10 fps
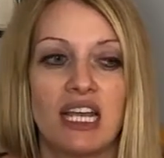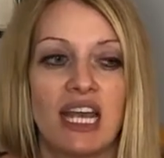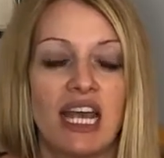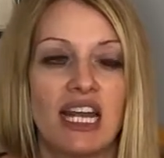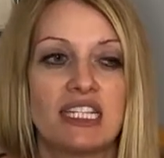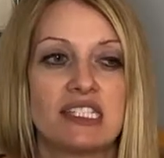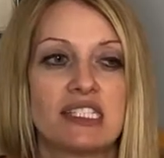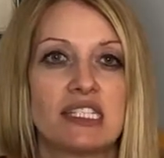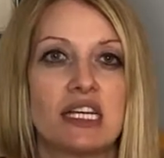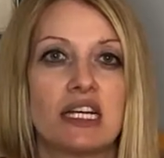And
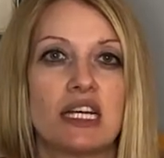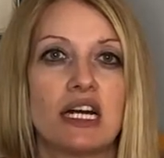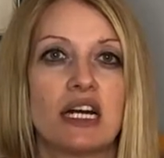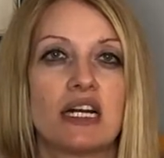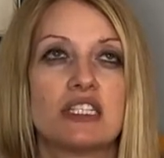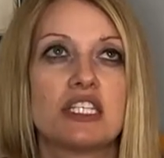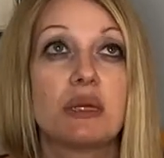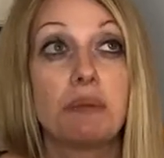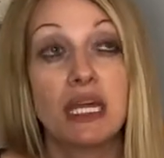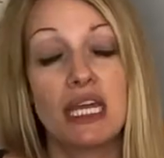it's, to
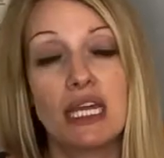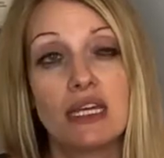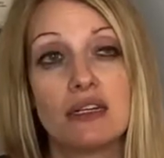me,